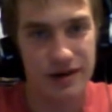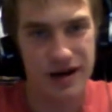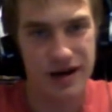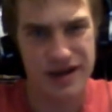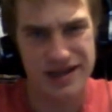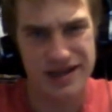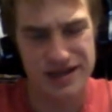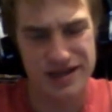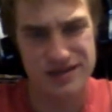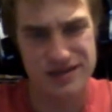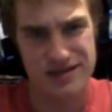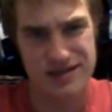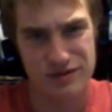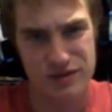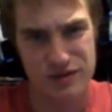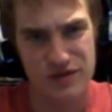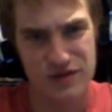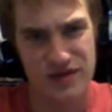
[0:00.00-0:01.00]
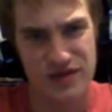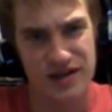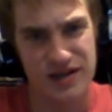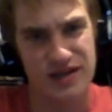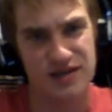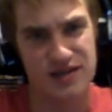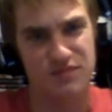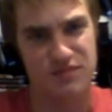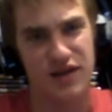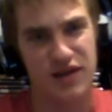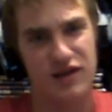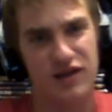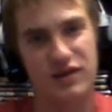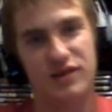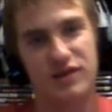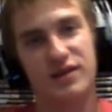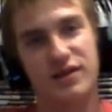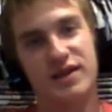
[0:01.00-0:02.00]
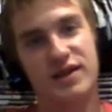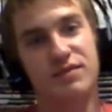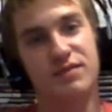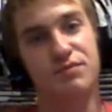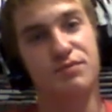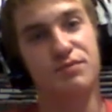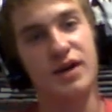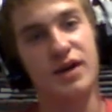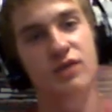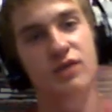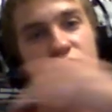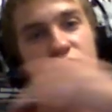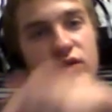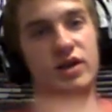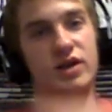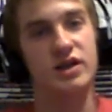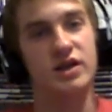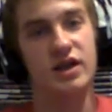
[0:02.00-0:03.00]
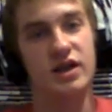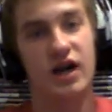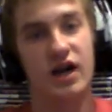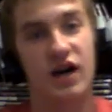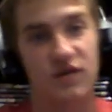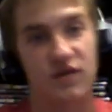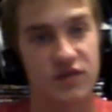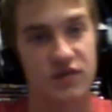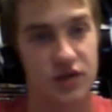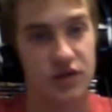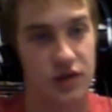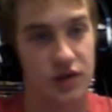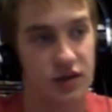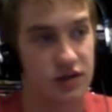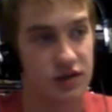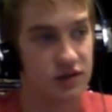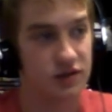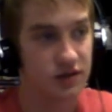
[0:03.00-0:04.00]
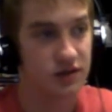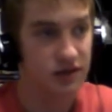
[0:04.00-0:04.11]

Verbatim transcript: I cannot say wrong with that. He's back. He's back directing after,